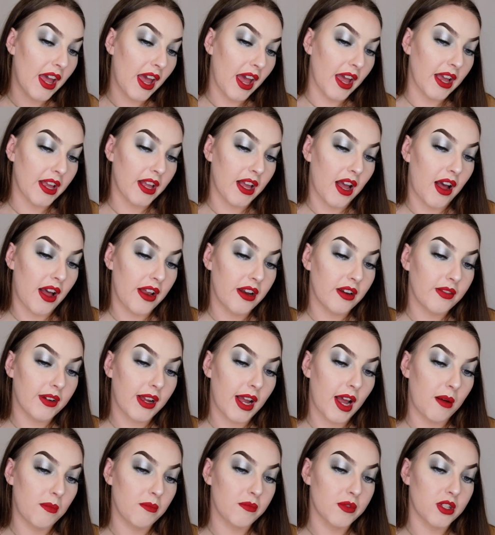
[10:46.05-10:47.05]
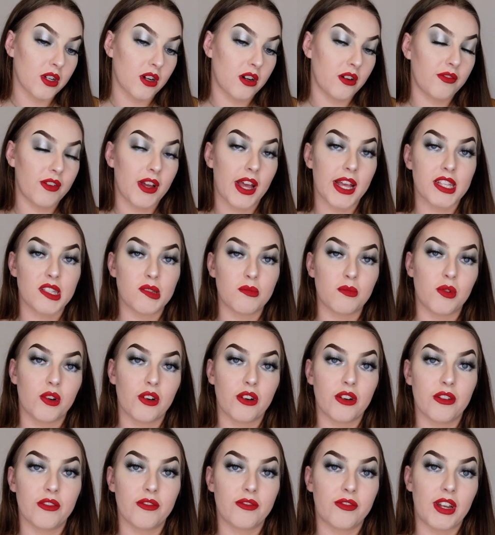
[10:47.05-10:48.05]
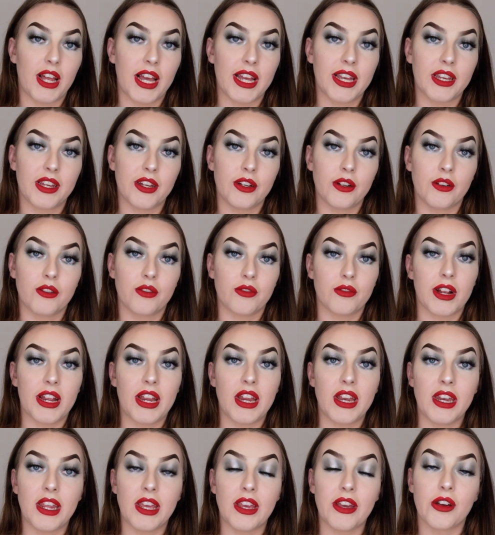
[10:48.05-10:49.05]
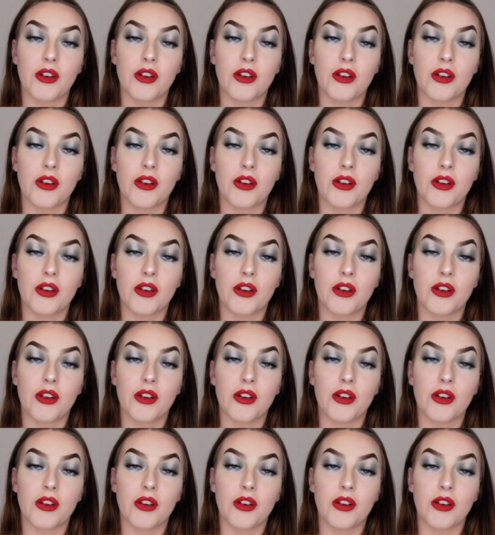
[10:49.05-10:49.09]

it kind of comes off as more of like a greeny